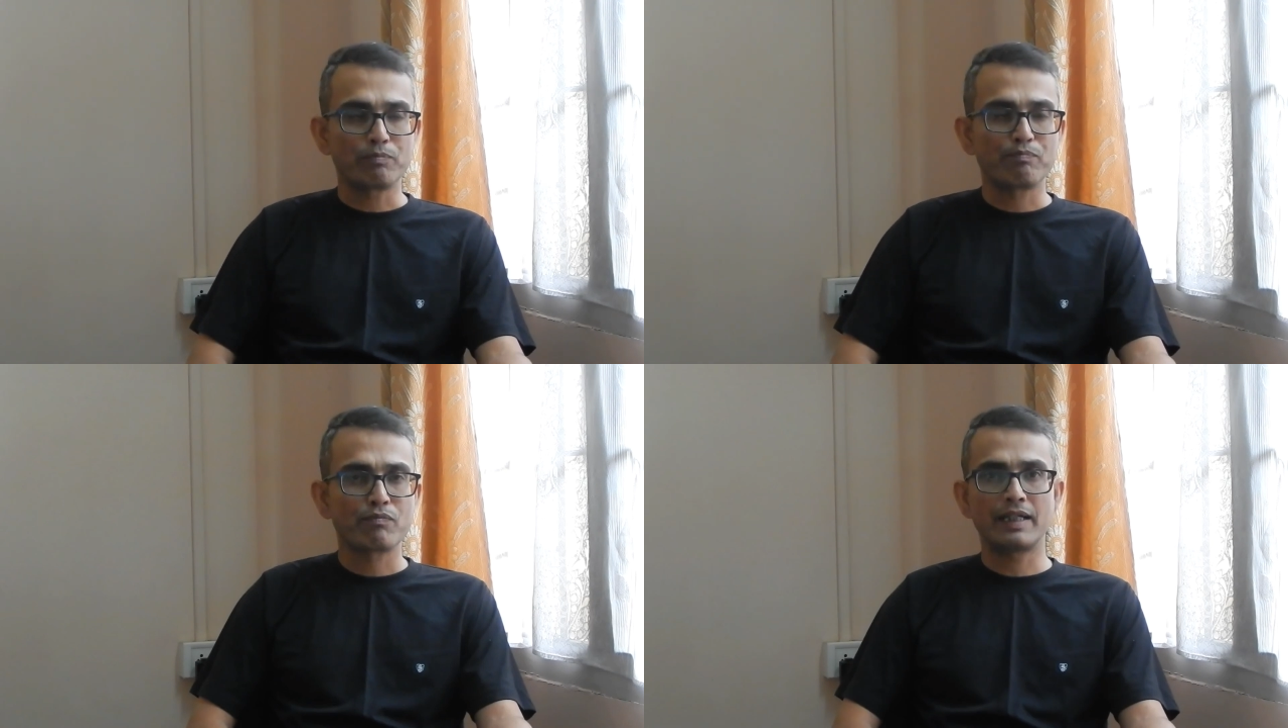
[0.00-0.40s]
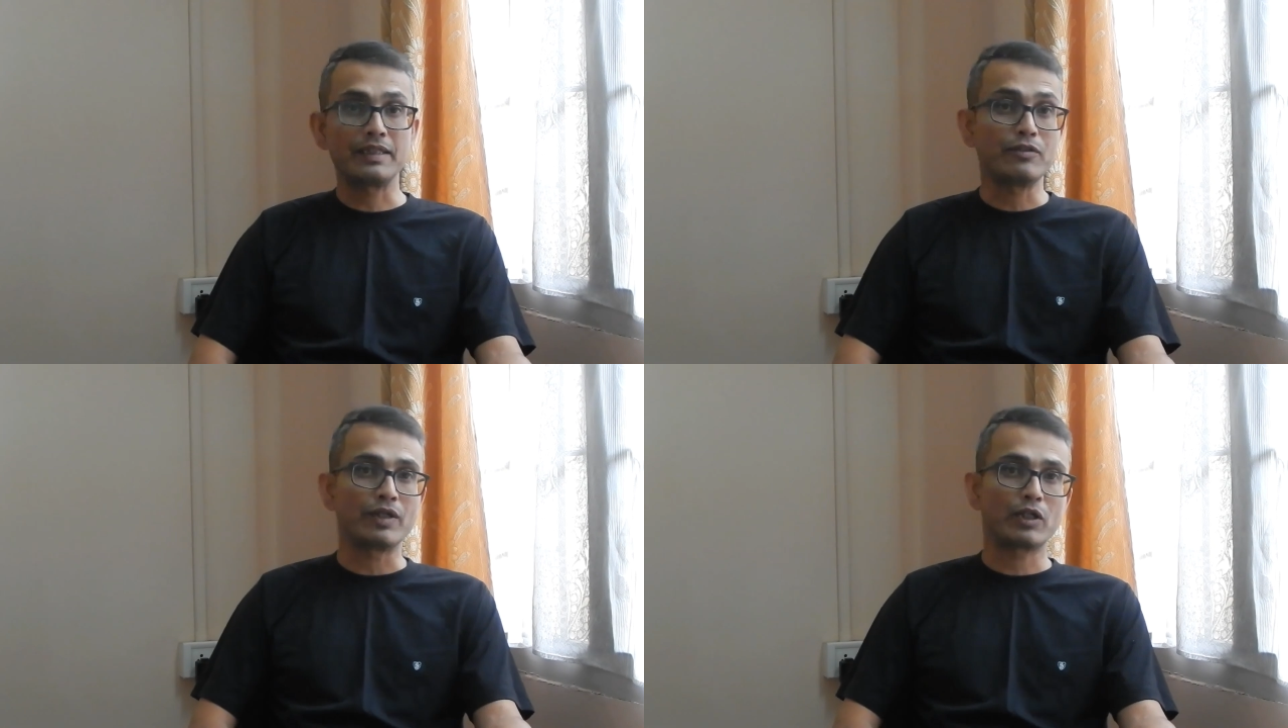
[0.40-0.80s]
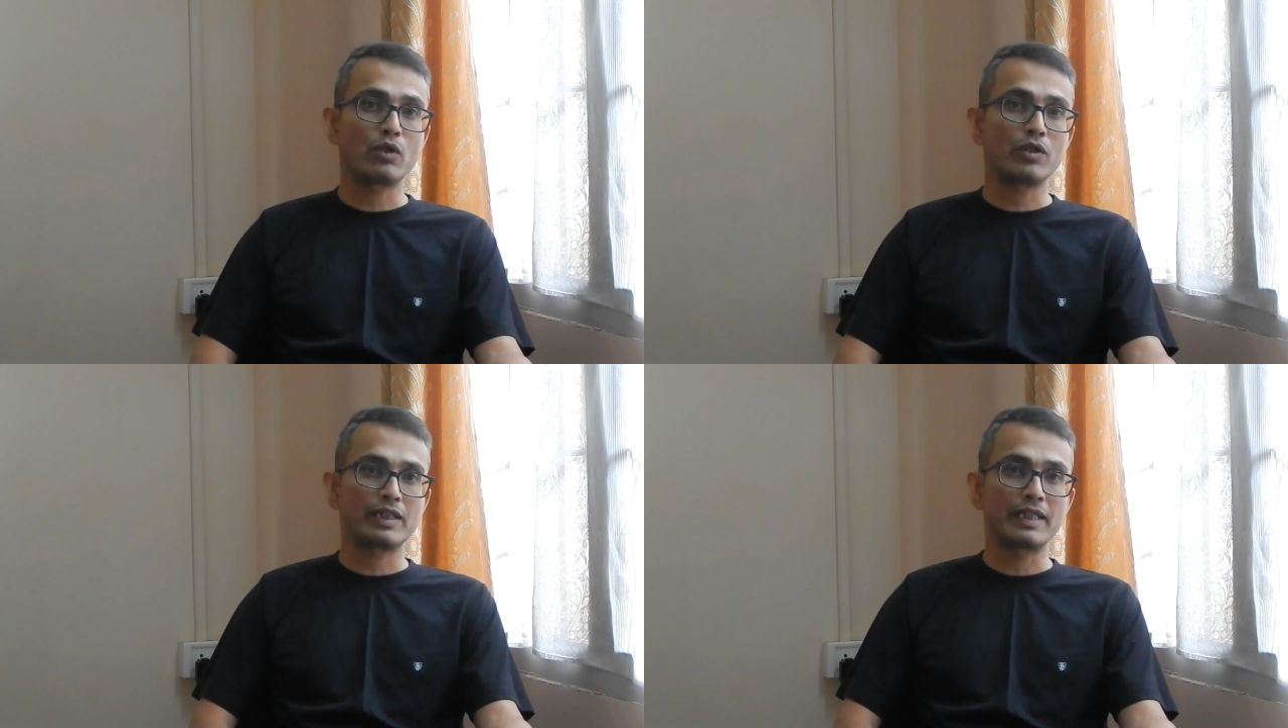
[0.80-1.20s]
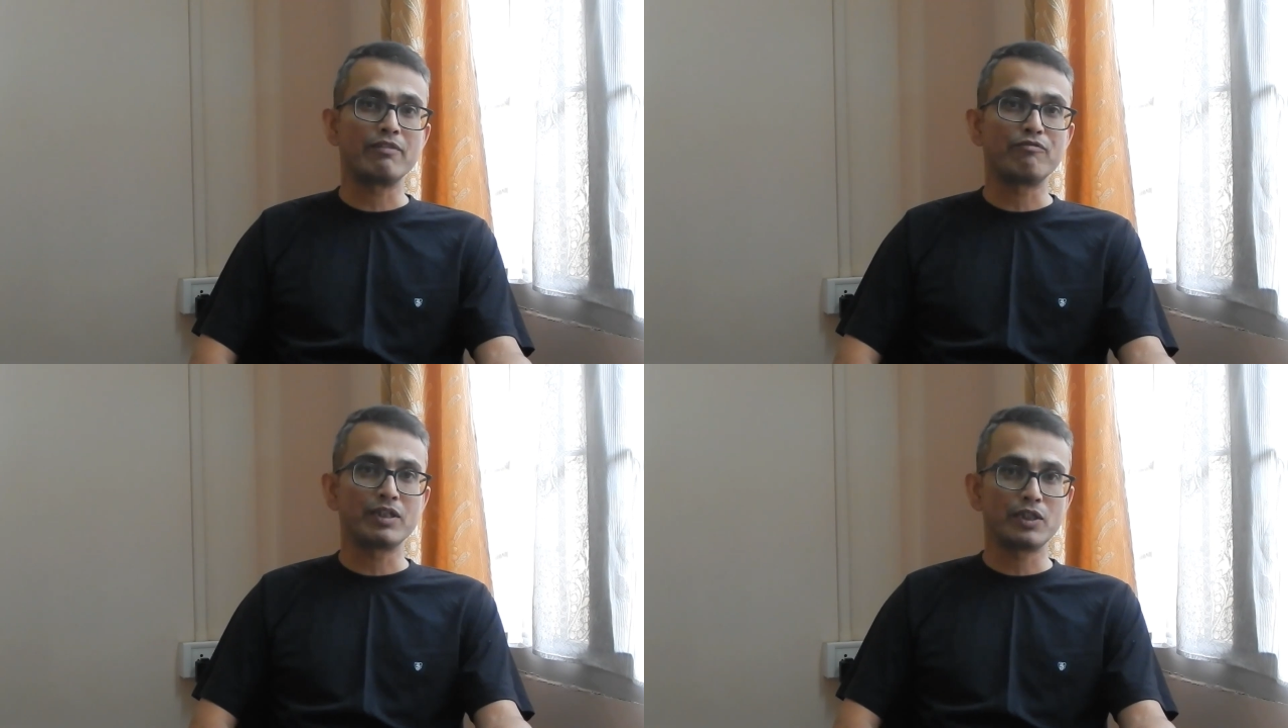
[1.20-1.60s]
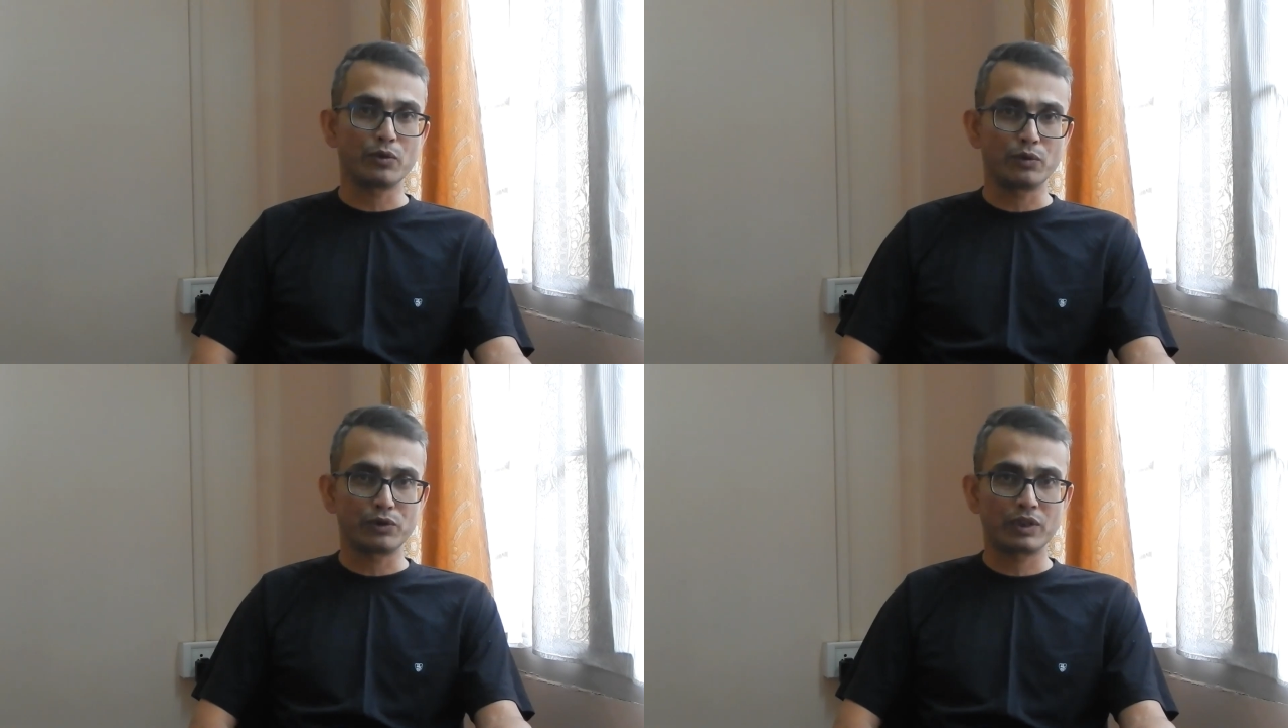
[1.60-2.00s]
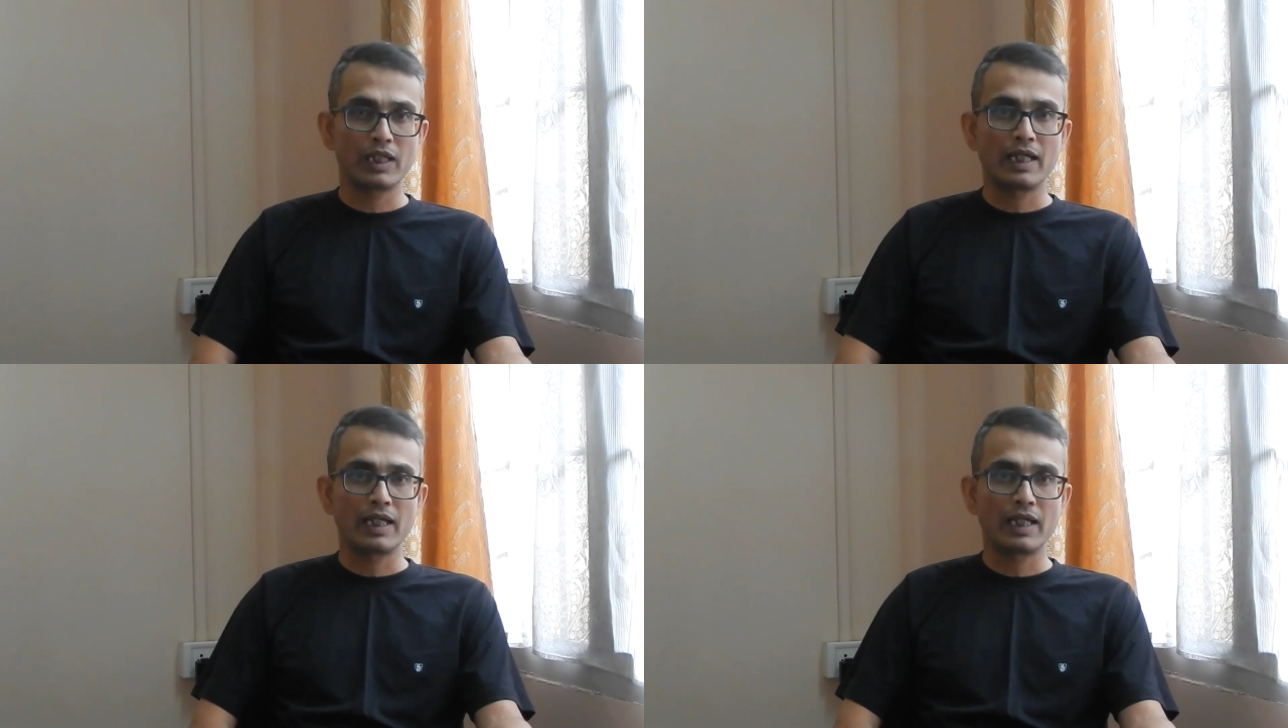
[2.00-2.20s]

I didn't record any videos